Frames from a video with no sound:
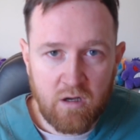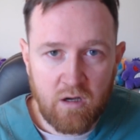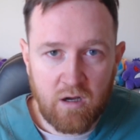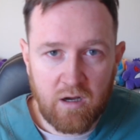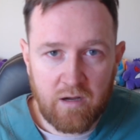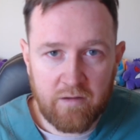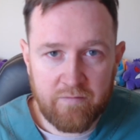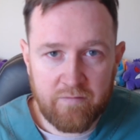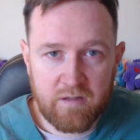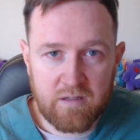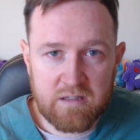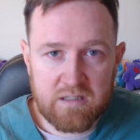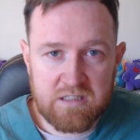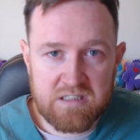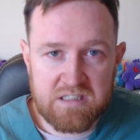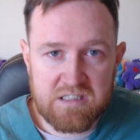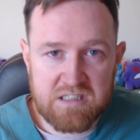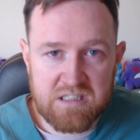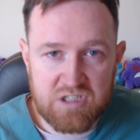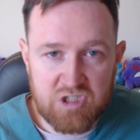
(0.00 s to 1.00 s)
I think this
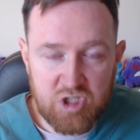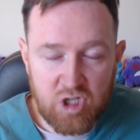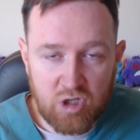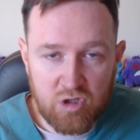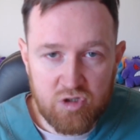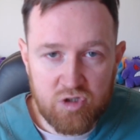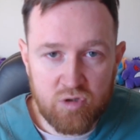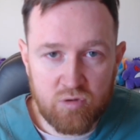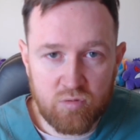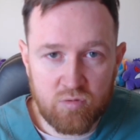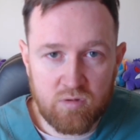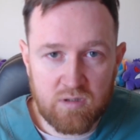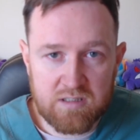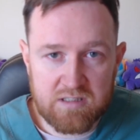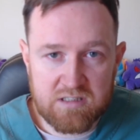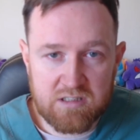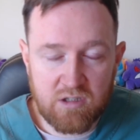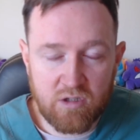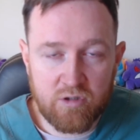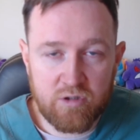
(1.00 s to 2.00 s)
is a
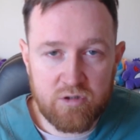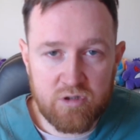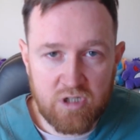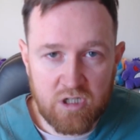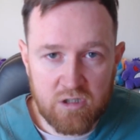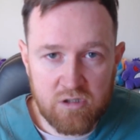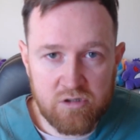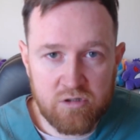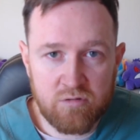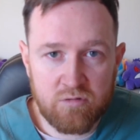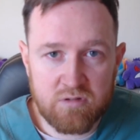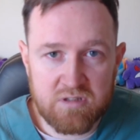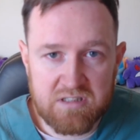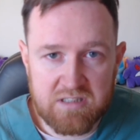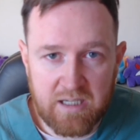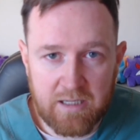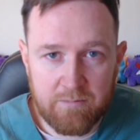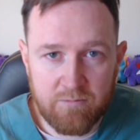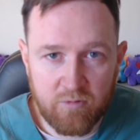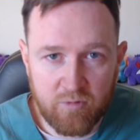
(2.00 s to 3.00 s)
slow junctional
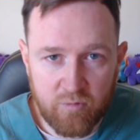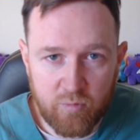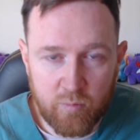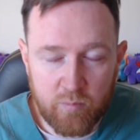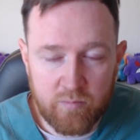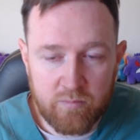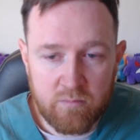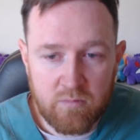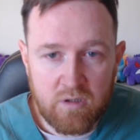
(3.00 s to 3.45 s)
escape rhythm.